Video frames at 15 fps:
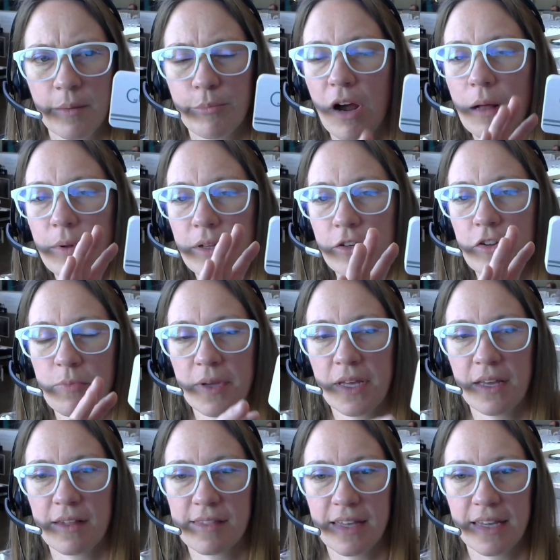probably just
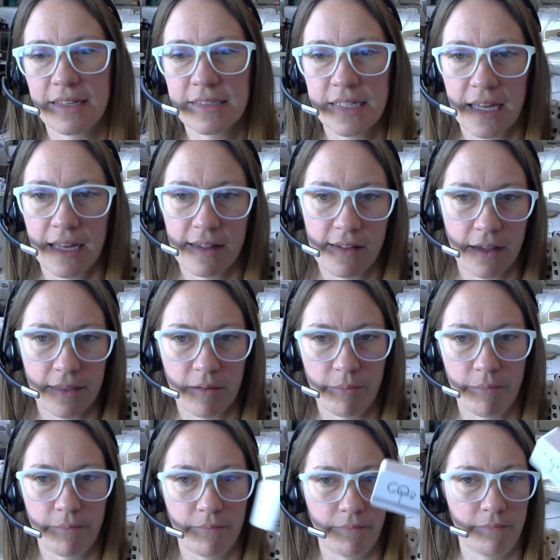because the intake is on the
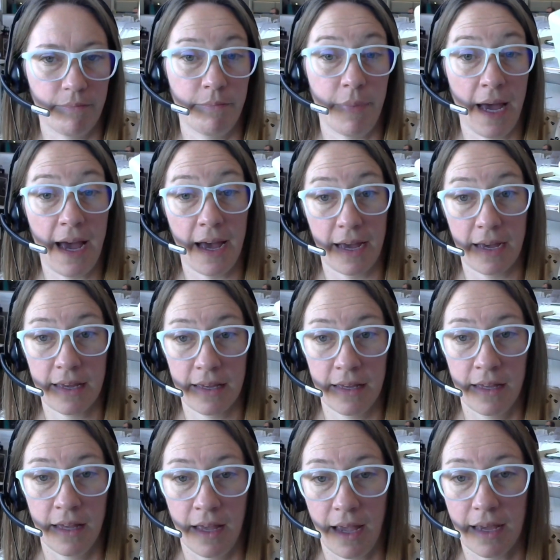back
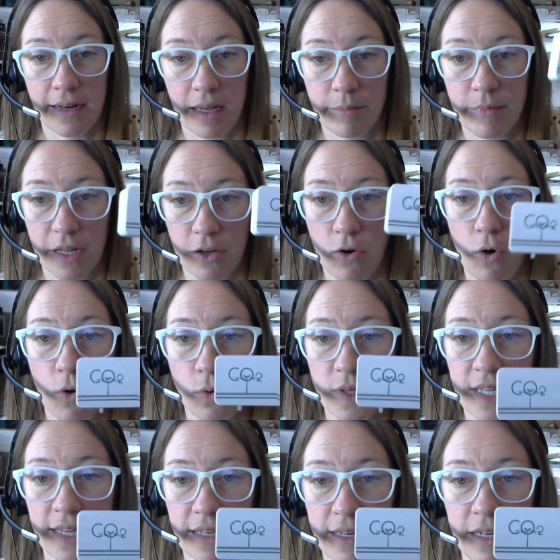and I'm like
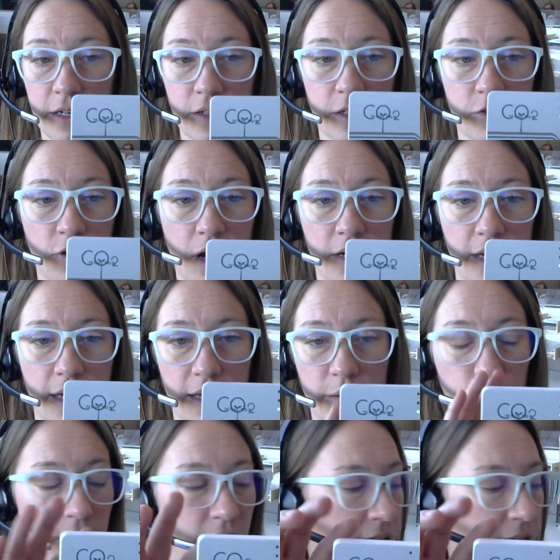holding it here and talking and breathing